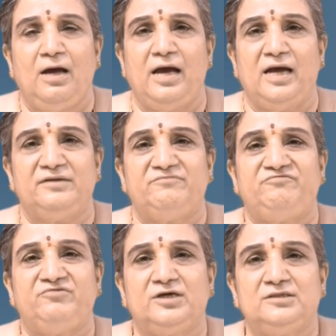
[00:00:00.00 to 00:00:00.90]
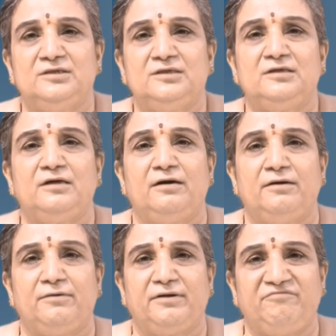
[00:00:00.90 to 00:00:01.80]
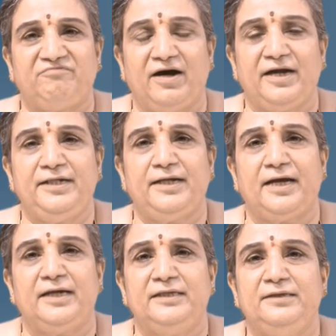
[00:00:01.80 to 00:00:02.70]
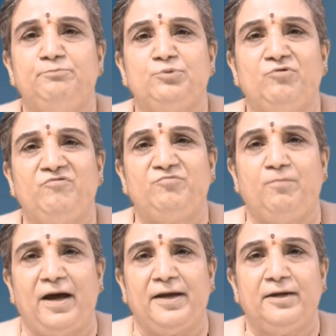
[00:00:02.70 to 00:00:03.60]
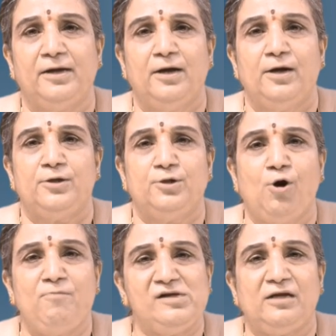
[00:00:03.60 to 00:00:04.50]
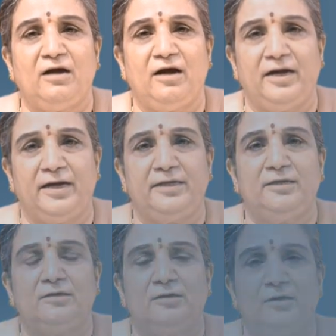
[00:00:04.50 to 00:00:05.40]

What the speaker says: and further refined and improved by Nome and